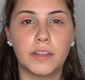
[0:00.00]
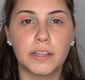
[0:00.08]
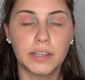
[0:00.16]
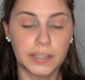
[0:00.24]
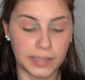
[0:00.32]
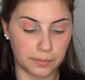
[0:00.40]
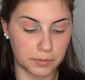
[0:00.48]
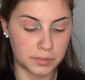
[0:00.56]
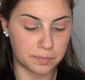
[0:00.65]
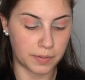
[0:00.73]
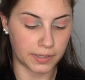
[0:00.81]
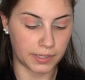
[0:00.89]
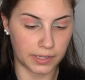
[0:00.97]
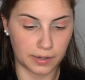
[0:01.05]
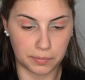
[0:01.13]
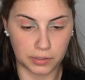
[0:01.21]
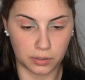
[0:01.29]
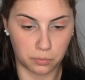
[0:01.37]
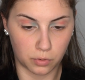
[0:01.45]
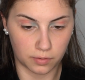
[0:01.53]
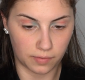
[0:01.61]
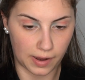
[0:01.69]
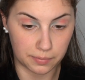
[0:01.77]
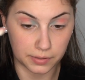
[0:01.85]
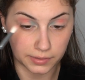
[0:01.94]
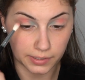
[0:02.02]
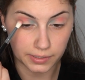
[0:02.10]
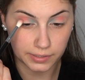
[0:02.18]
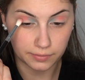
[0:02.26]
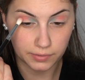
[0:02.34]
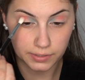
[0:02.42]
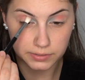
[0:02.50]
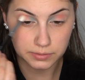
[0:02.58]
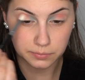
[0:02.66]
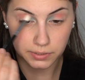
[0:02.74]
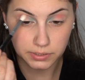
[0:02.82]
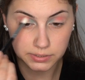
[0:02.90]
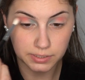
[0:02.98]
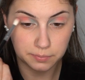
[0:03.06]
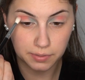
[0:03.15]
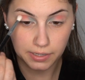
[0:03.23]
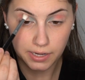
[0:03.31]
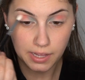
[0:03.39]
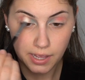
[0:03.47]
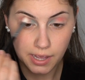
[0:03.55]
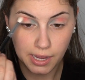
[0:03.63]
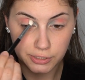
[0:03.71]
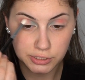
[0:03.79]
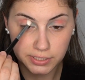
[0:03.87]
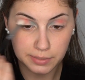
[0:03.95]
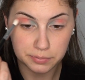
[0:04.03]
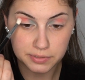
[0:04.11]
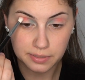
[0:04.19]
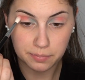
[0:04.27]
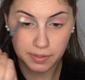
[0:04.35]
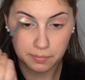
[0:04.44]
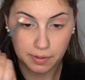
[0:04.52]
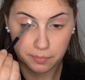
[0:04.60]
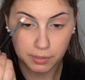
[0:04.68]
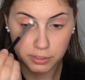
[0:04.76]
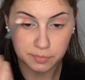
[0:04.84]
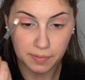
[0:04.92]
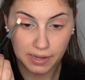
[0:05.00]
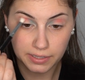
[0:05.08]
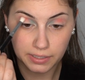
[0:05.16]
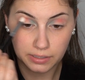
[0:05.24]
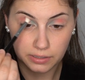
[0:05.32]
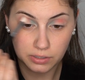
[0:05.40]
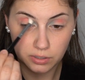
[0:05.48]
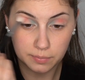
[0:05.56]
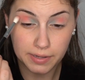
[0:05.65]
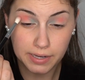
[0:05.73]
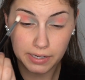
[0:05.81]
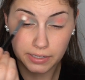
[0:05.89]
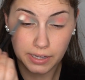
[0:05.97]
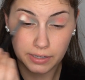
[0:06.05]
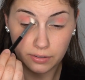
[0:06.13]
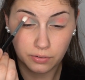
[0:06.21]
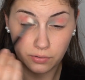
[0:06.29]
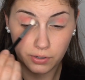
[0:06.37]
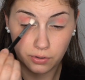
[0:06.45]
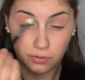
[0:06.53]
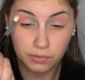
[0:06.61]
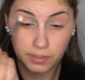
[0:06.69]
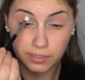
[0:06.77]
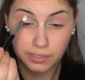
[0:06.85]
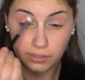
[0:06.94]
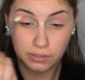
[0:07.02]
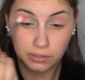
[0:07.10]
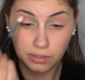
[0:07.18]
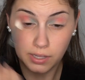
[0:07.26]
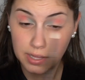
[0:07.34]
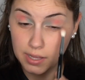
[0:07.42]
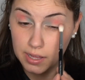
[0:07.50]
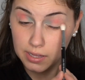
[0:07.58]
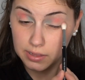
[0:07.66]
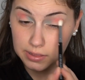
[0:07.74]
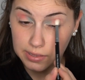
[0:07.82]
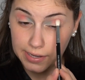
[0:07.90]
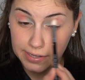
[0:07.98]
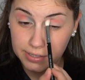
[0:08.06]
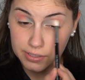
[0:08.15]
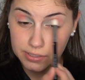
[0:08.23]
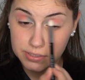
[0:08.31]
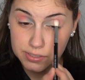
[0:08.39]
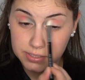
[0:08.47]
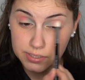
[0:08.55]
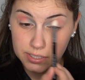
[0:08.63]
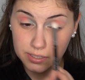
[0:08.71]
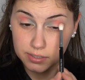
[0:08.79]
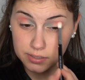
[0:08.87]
feel like the camera's picking it up a little more vibrant than it even is in person, but I just keep dipping my brush back in a little bit and kind of going over in little layers.